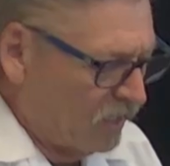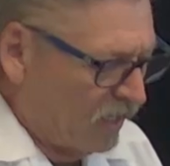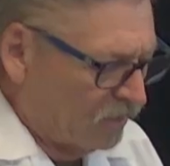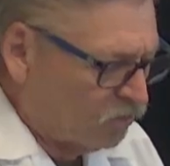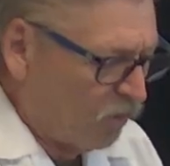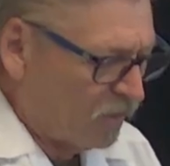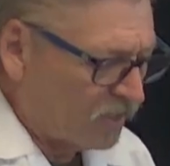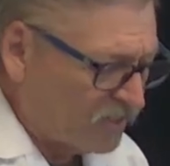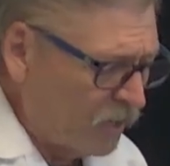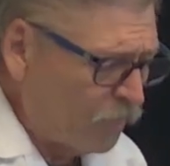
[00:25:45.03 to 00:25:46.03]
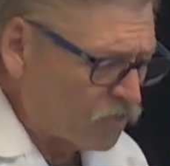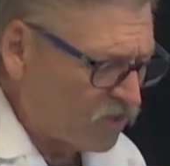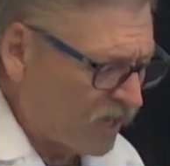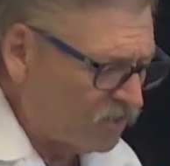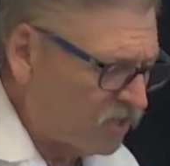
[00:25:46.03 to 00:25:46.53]
So, in a deeper
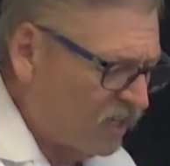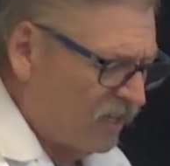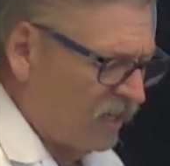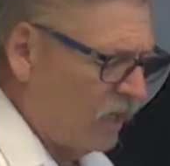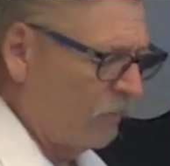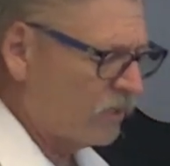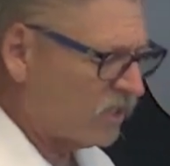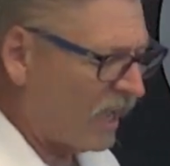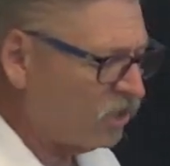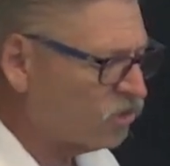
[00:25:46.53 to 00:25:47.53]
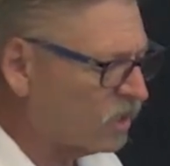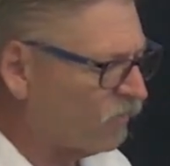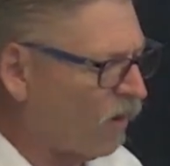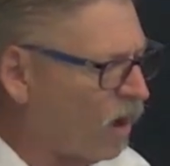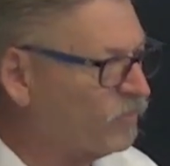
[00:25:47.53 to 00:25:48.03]
sense, imitation involves